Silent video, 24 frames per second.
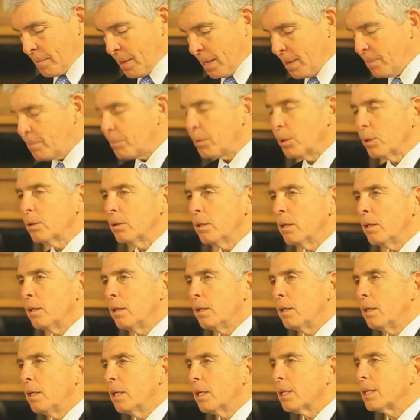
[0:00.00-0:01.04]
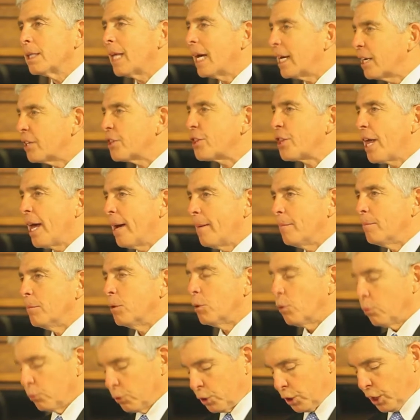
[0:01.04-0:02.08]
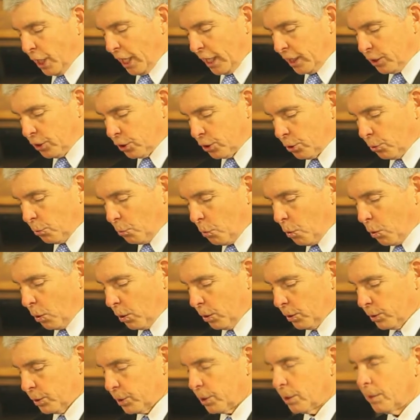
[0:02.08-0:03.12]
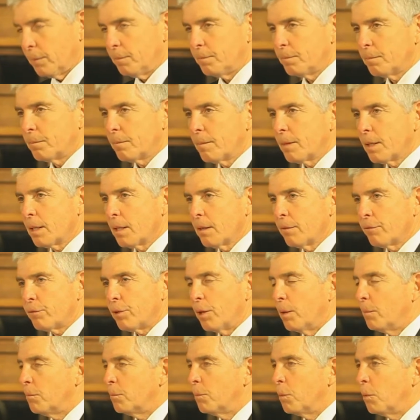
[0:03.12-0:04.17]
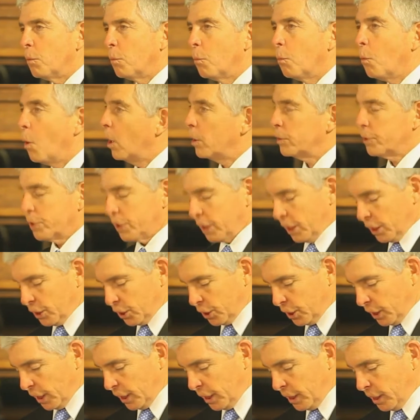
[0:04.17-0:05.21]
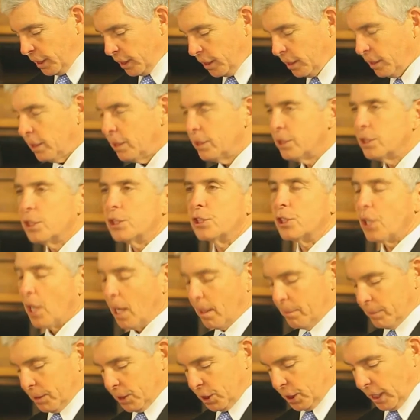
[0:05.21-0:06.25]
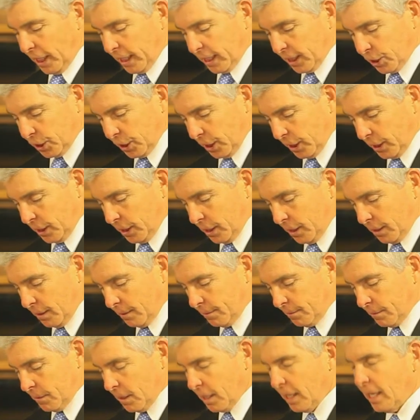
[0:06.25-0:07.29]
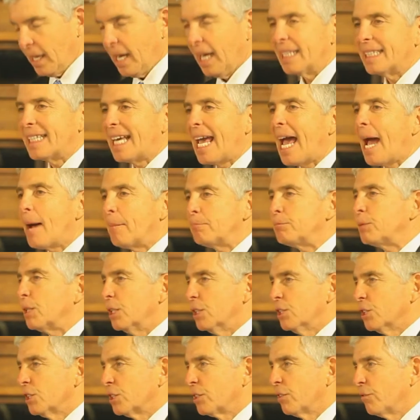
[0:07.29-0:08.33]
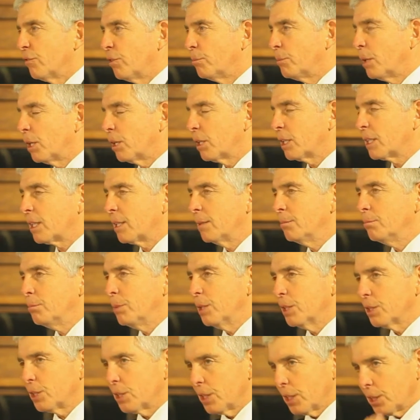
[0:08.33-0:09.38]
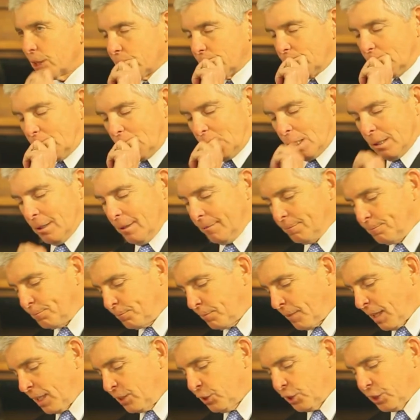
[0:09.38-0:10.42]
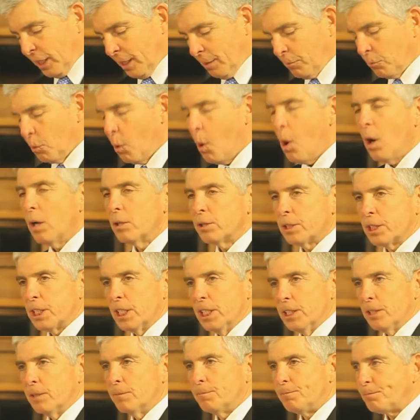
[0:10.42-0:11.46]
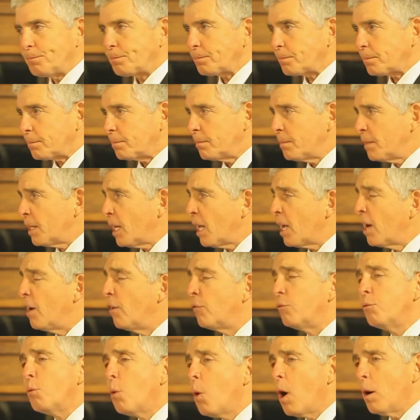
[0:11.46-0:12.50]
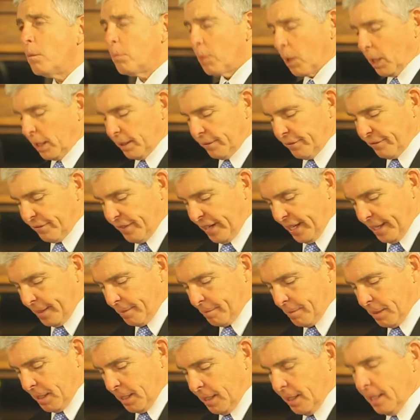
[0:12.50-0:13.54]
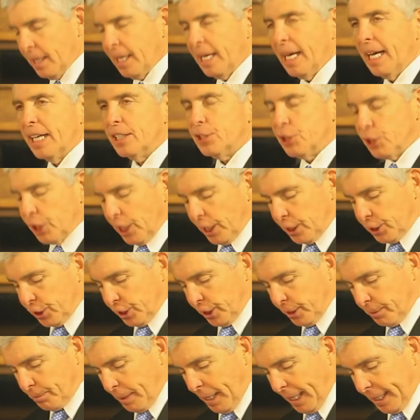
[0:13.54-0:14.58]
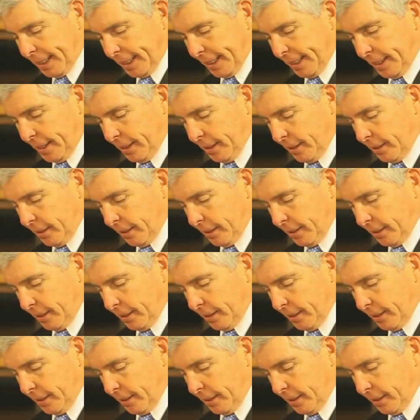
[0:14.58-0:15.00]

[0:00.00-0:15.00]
People like them who changed the world, from Walt Disney to Thomas Edison, and captains of American business, Sam Walton of Walmart fame, and J.C. Penney.